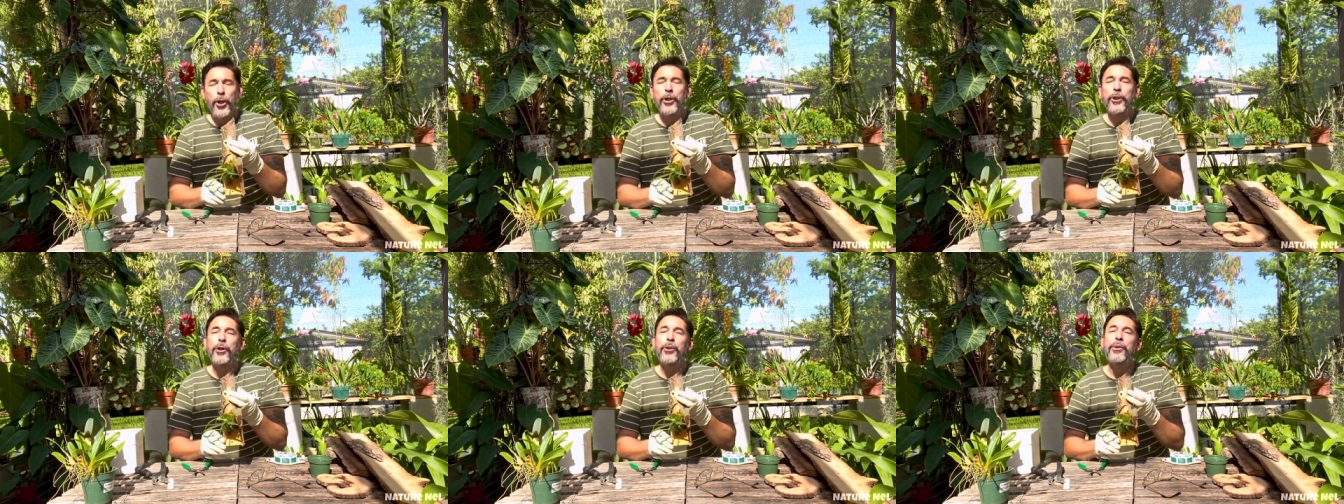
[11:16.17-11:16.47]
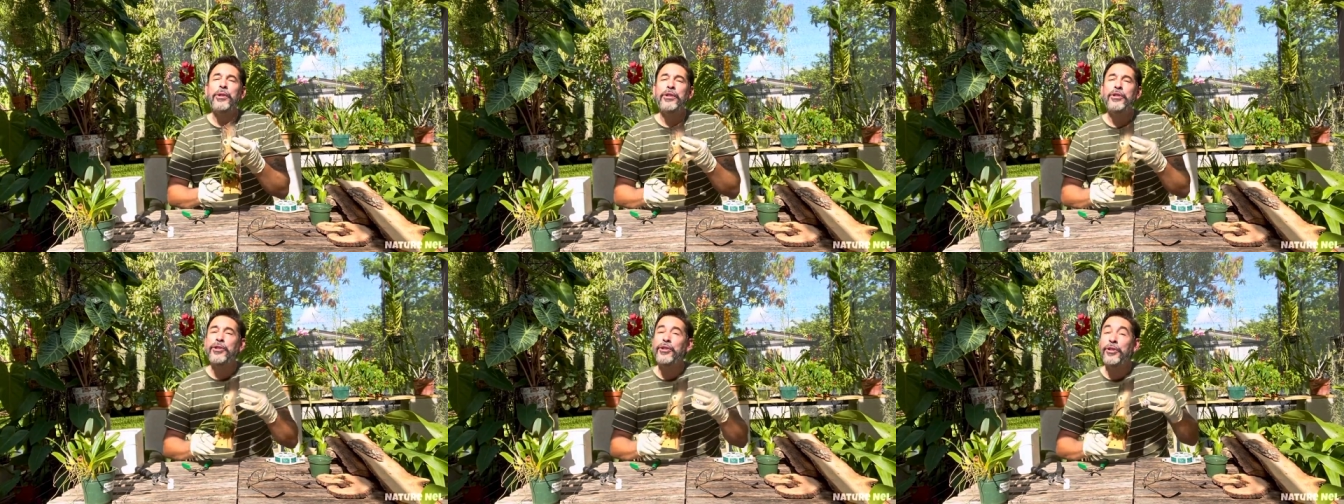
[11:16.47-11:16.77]

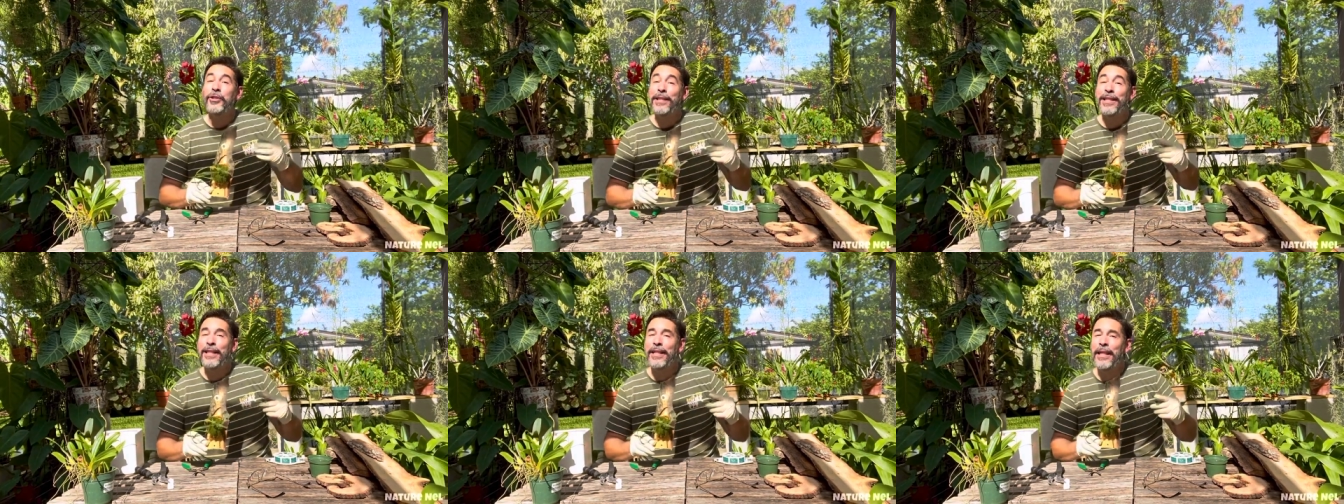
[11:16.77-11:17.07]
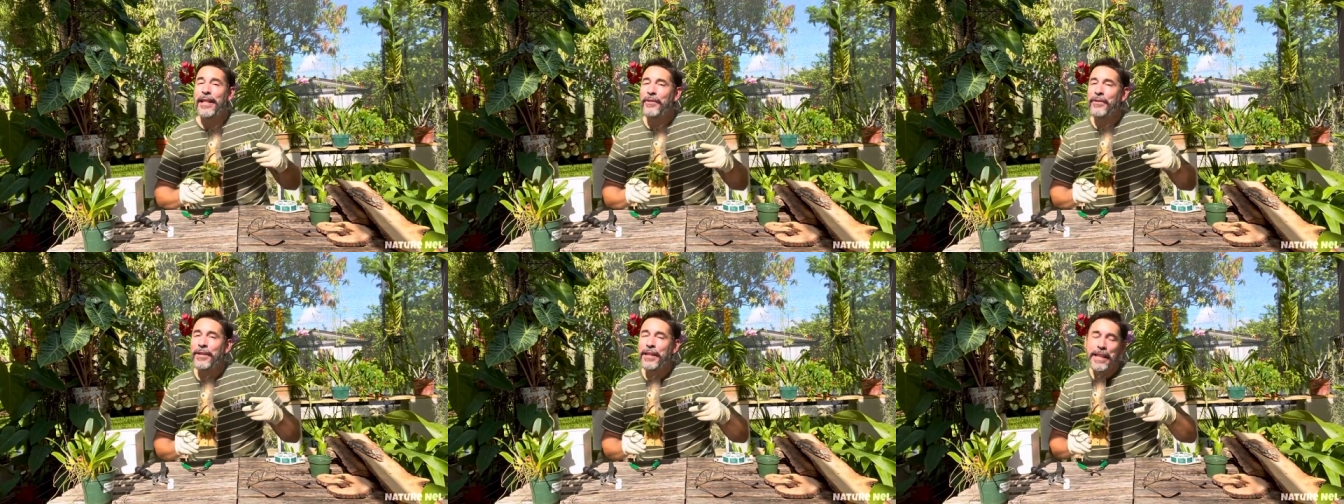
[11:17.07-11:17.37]
Lewis took and
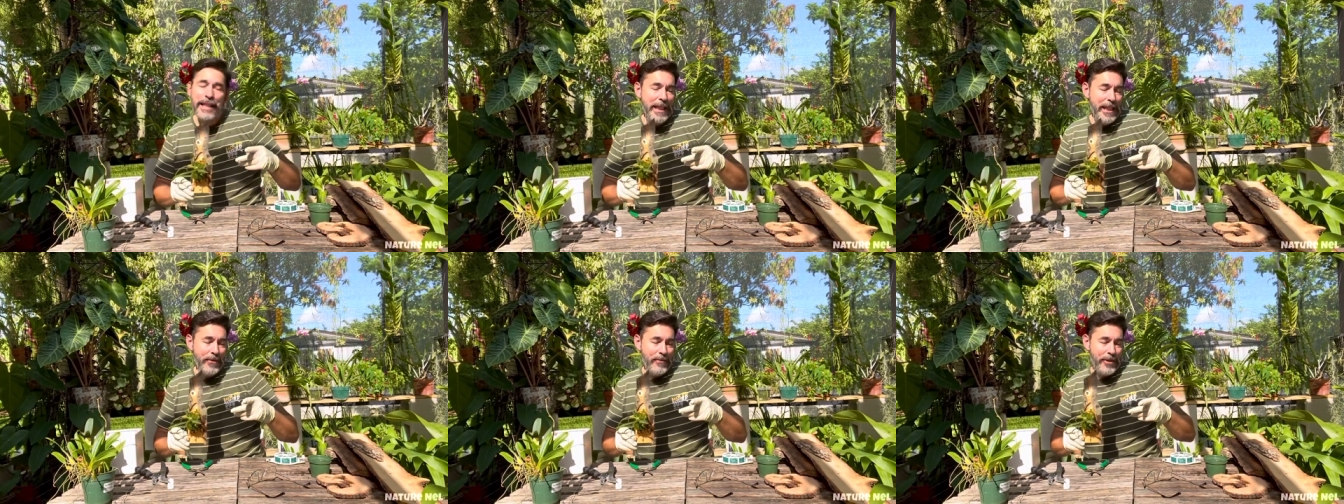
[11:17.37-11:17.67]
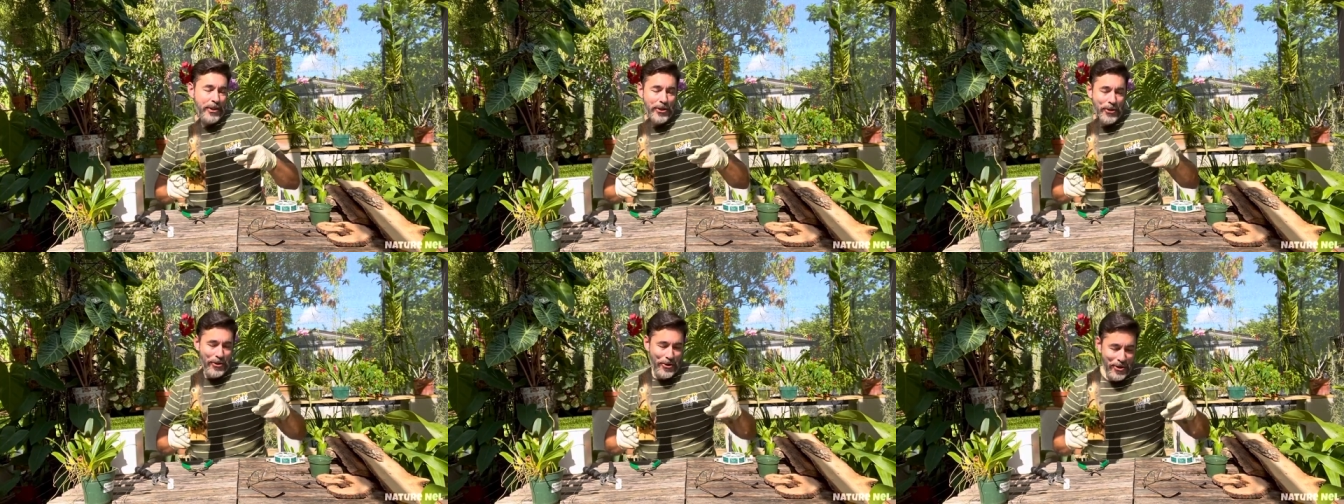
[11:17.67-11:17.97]
I don't think he
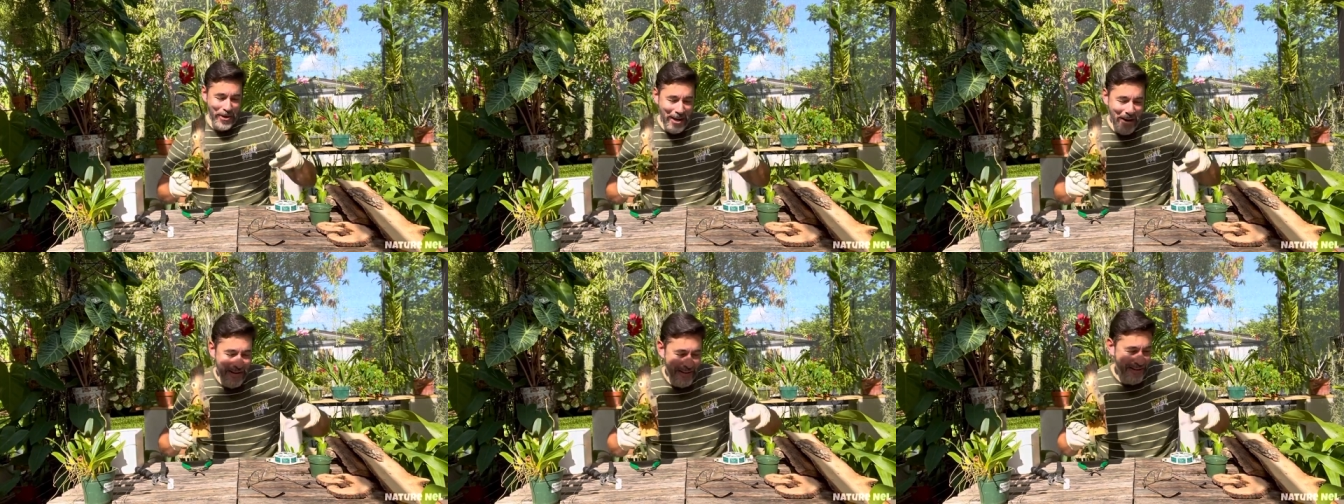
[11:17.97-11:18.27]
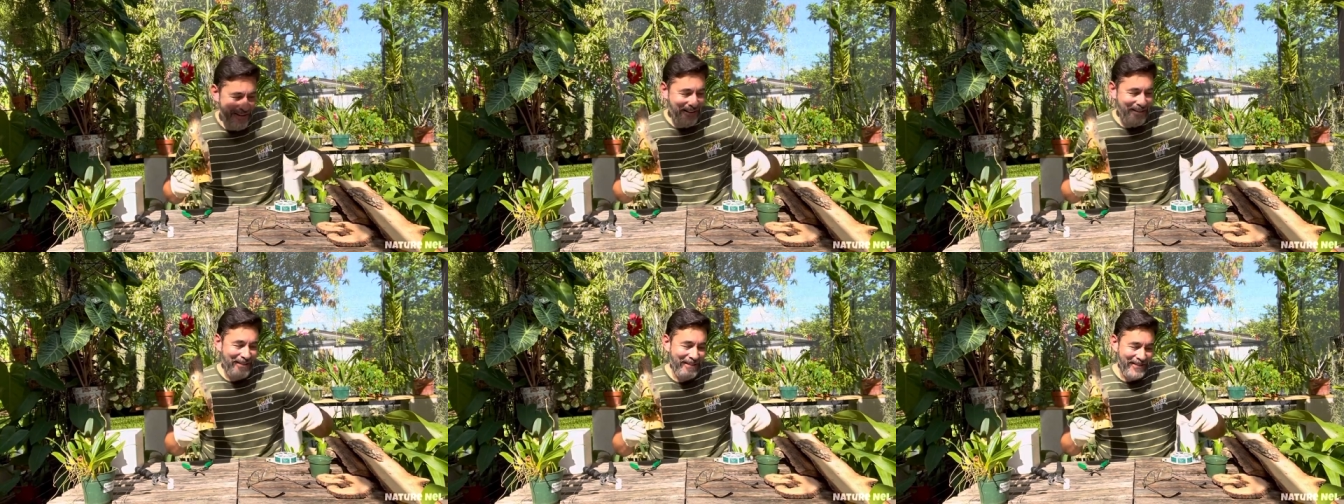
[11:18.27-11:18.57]
returned
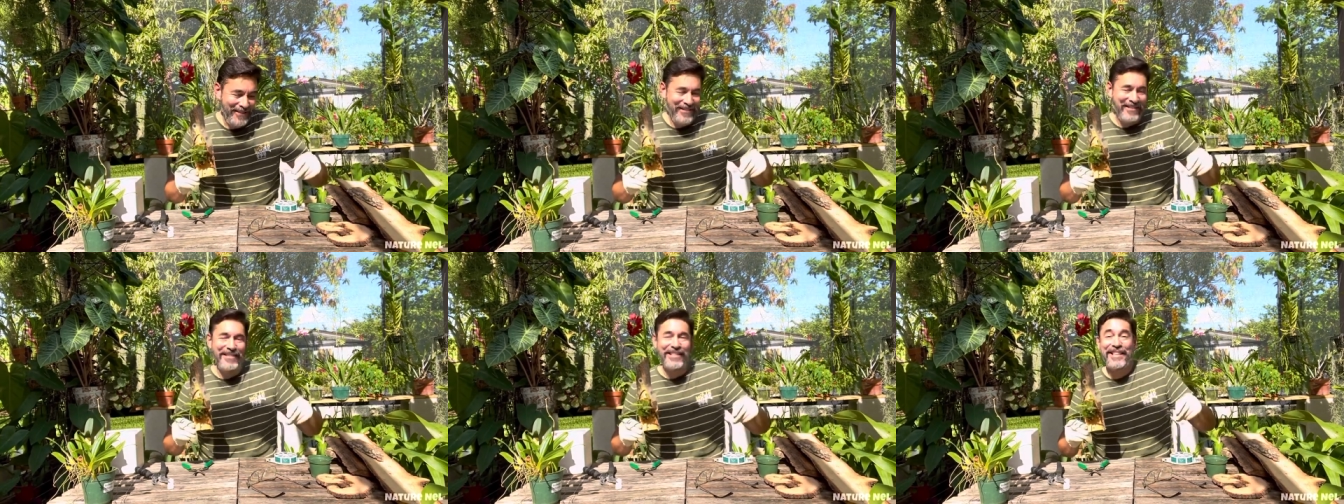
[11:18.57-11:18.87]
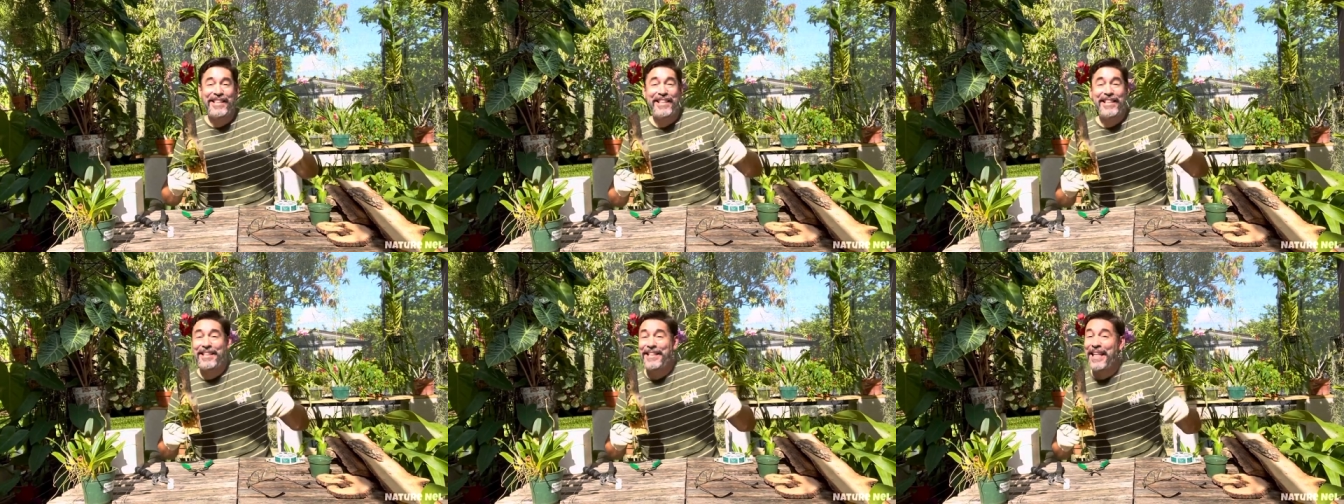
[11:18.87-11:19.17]

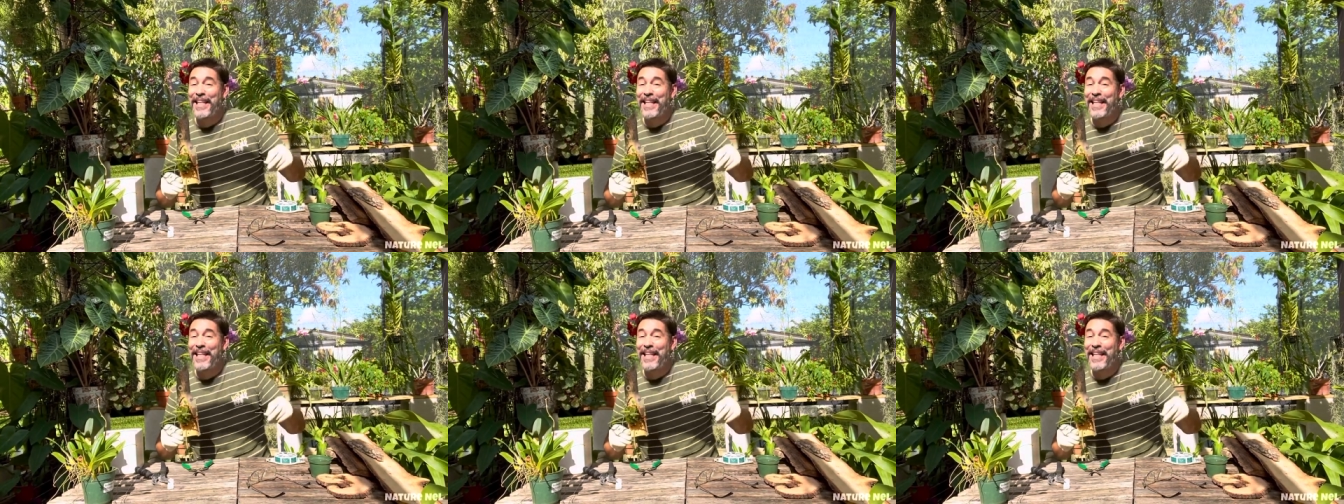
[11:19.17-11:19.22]
because